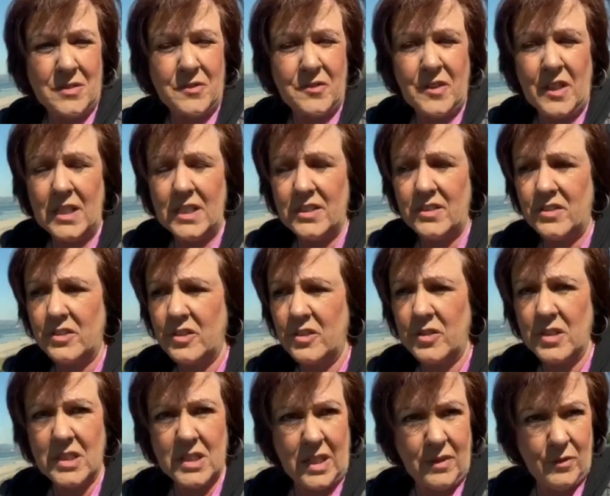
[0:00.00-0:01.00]
fallen so
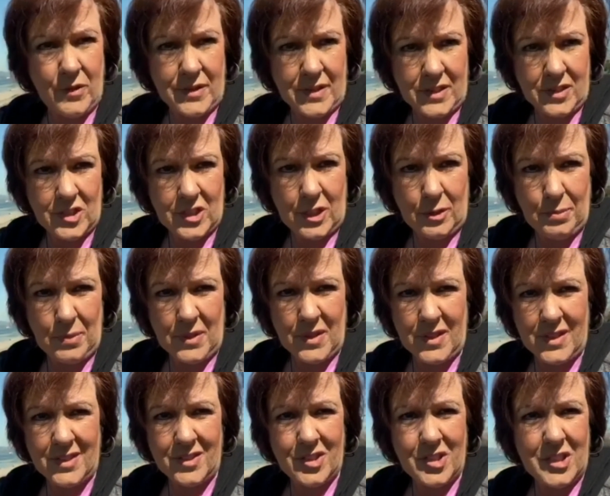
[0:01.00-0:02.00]
in love with the shepherd,
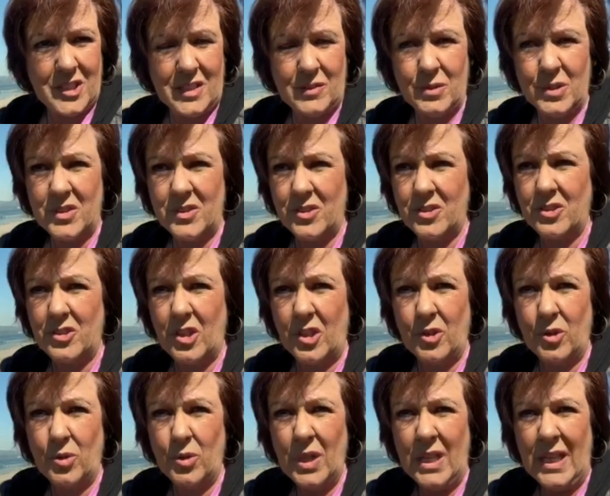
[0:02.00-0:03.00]
and she was so